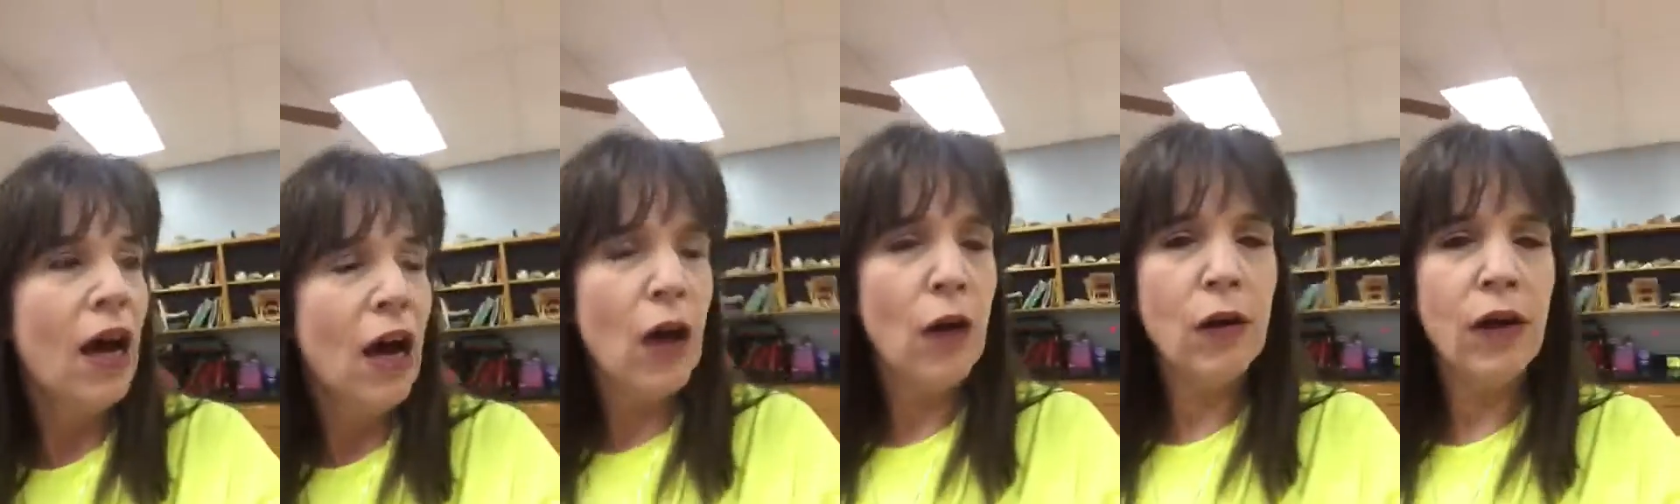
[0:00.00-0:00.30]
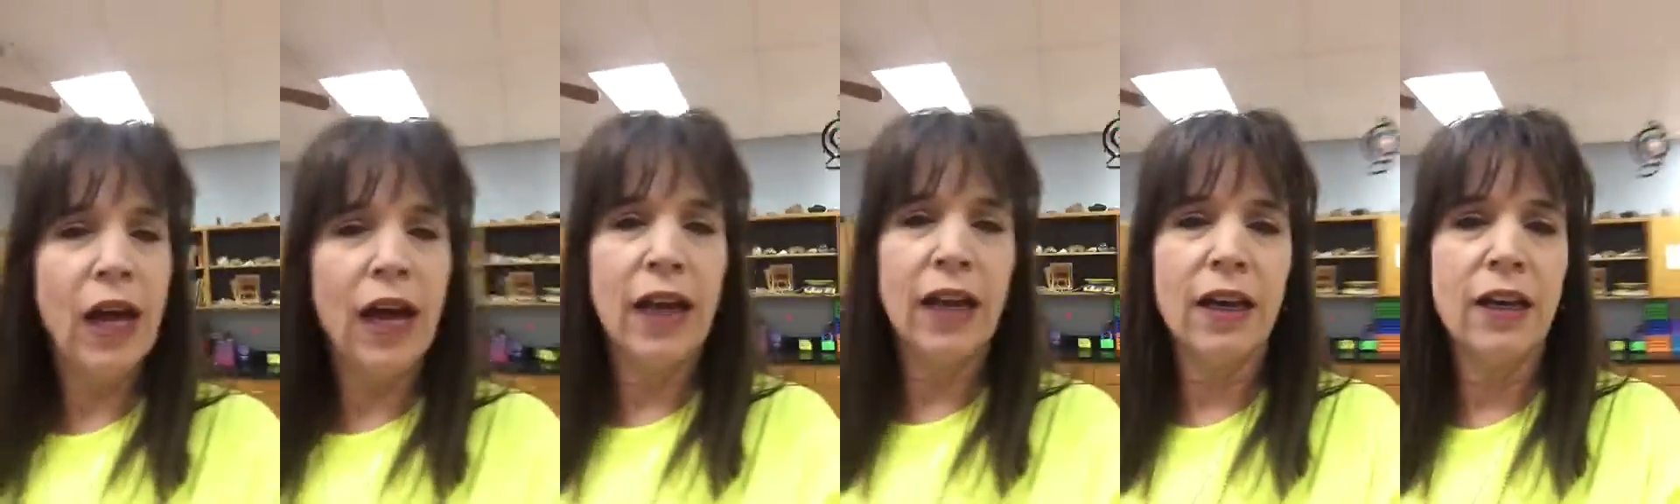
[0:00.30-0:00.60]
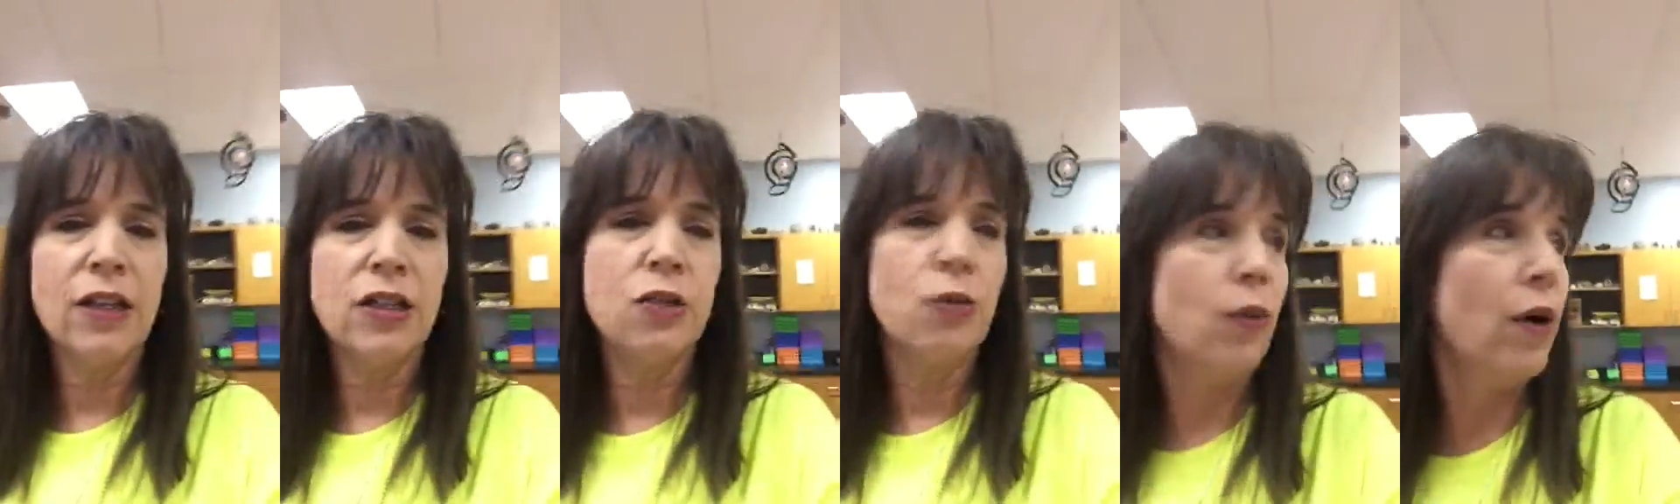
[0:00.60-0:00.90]
Okay,
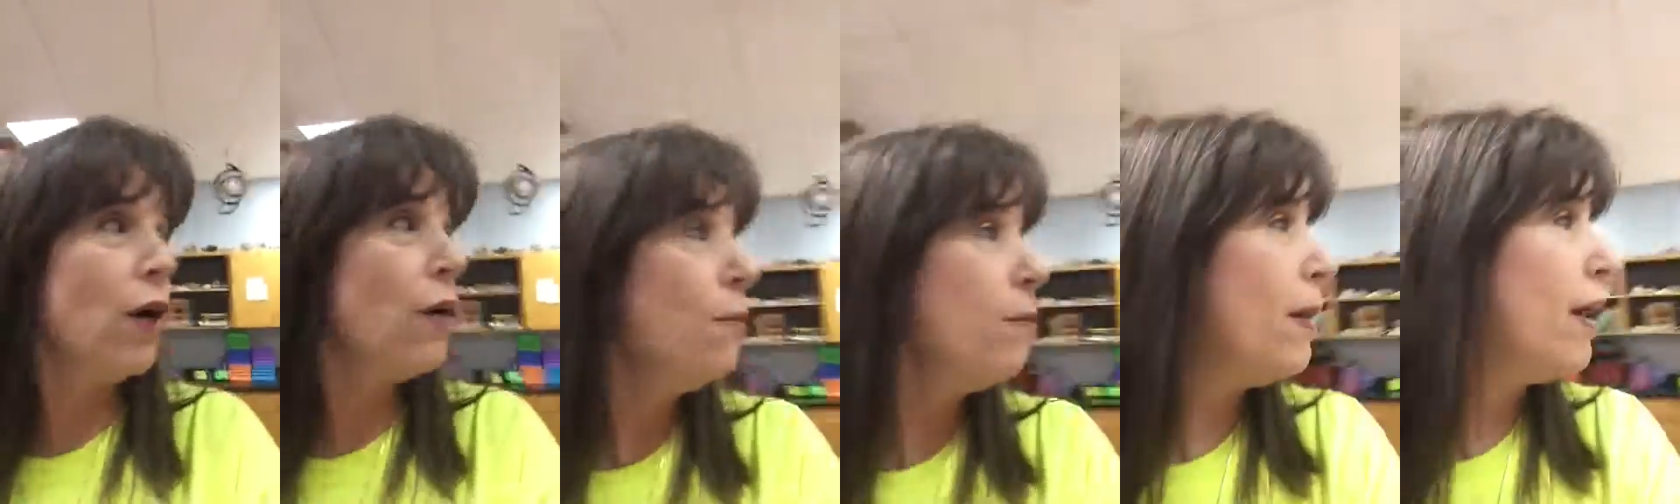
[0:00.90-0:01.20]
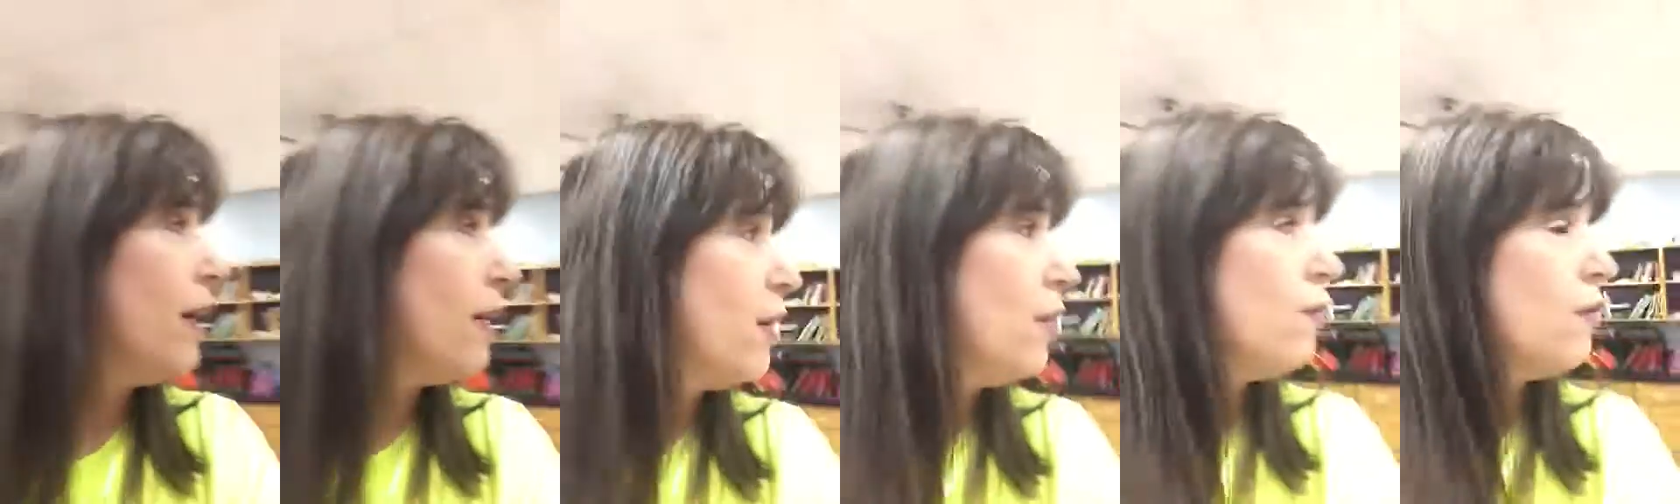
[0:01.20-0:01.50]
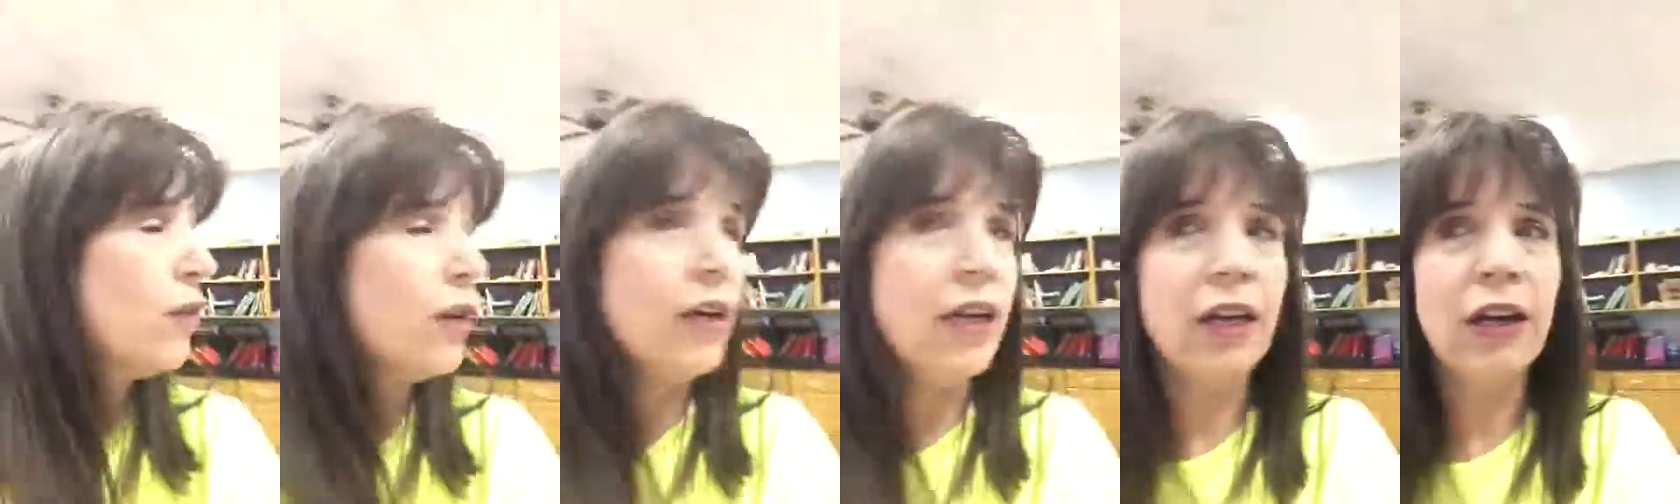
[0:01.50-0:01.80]
let's roam back
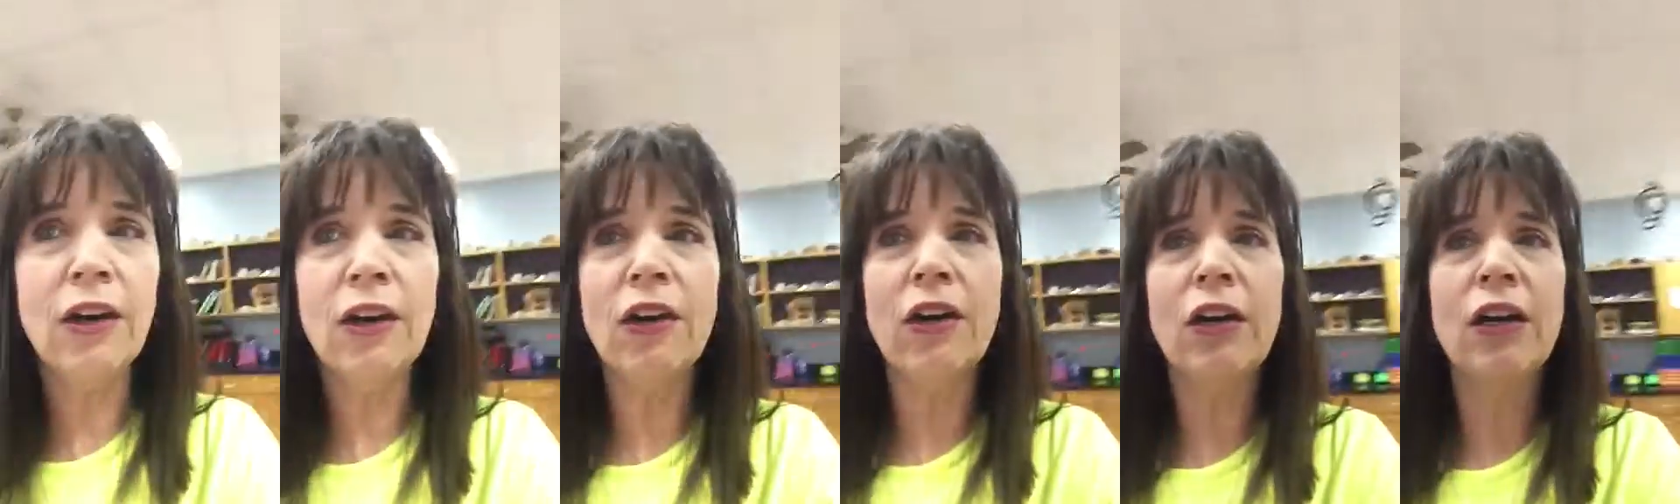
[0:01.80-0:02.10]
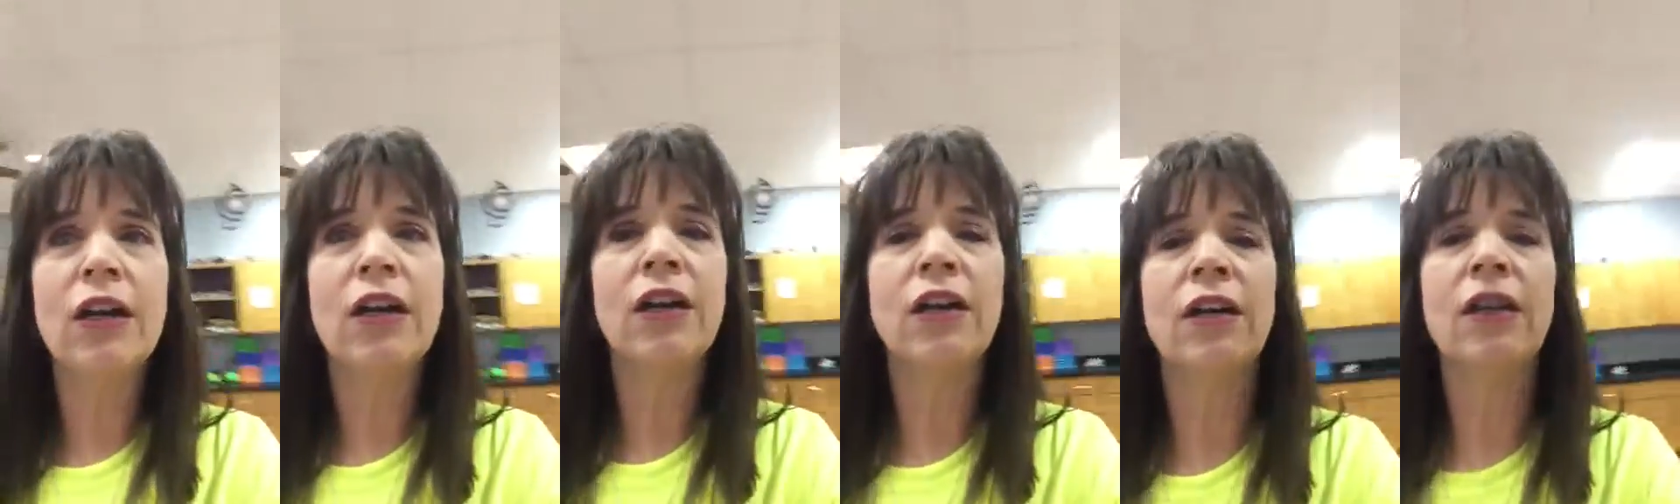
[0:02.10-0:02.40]
over here.